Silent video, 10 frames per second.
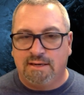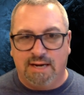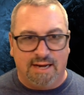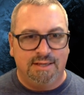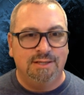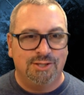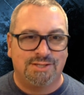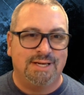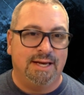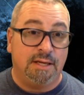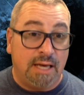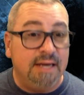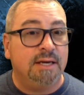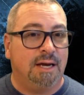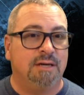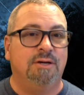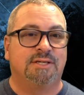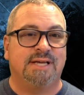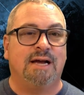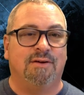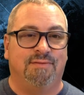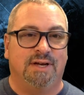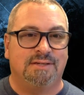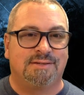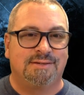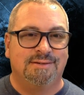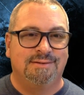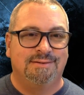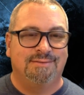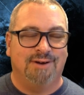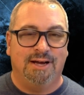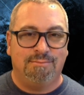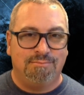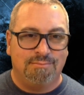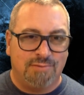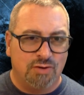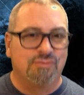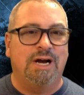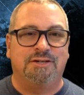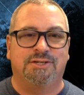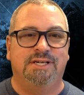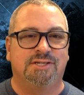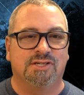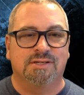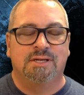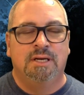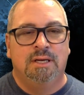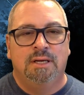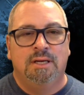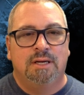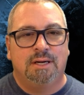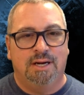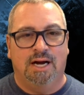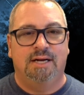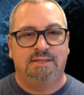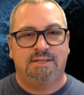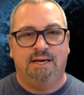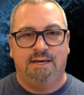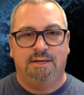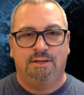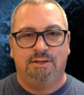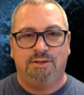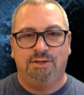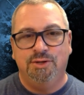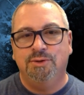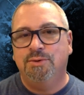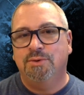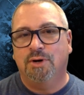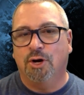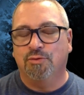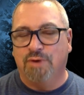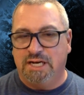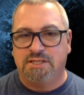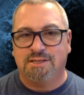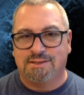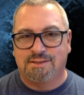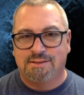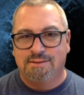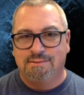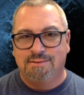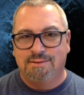God didn't just say, hey, you got a good sacrifice, right? Congratulations. God said, you are righteous.